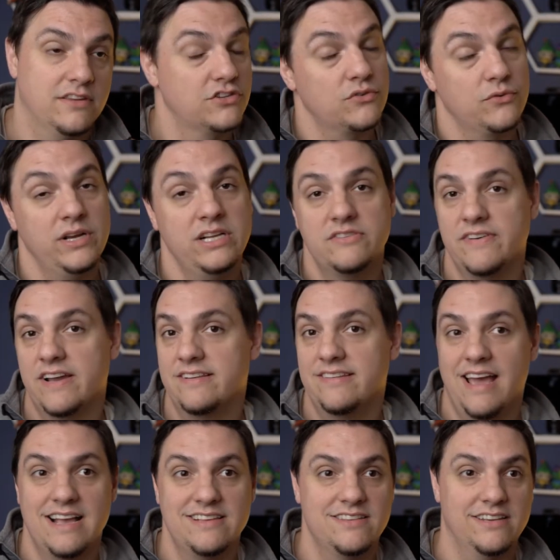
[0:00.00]
The screen's
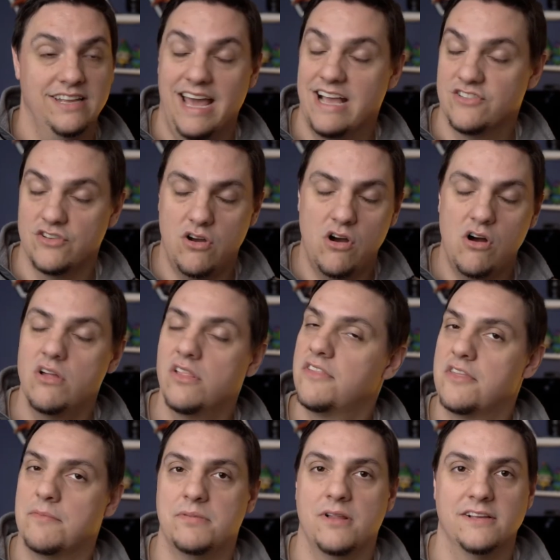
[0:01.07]
fantastic. It has all
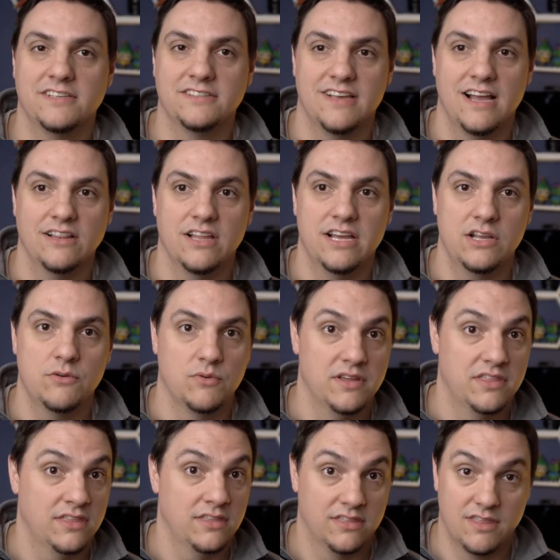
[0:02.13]
of the pluses I like
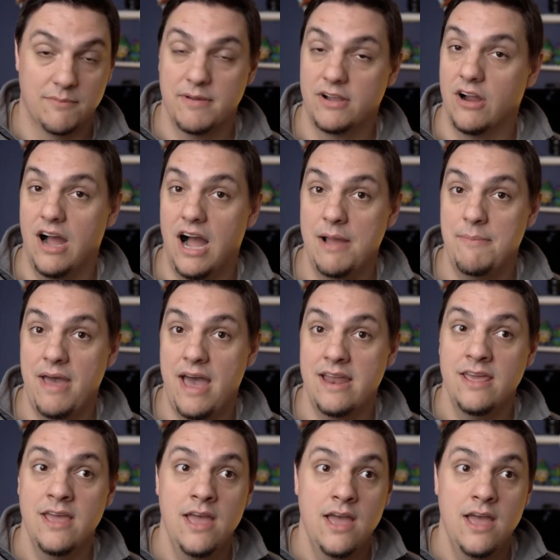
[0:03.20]
with the bigger iPad,